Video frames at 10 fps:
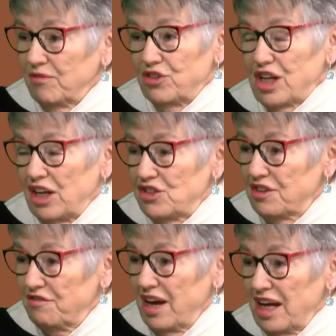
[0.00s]
change the
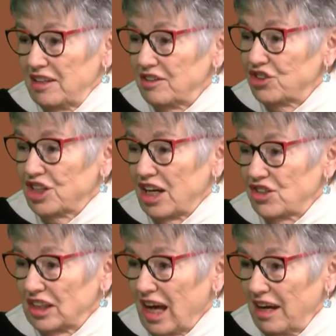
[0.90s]
vent, change
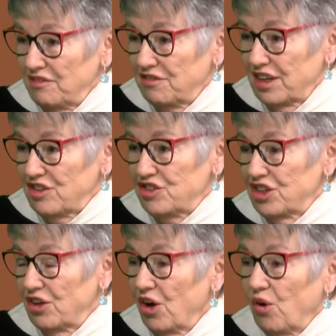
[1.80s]
a light
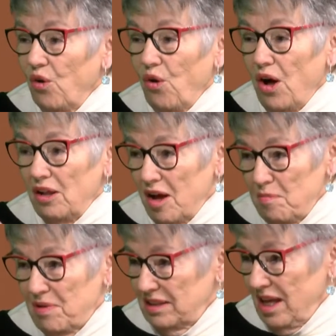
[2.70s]
fixture, all
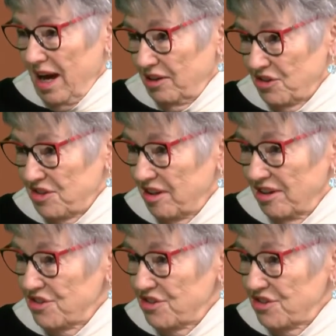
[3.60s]
up on ladders.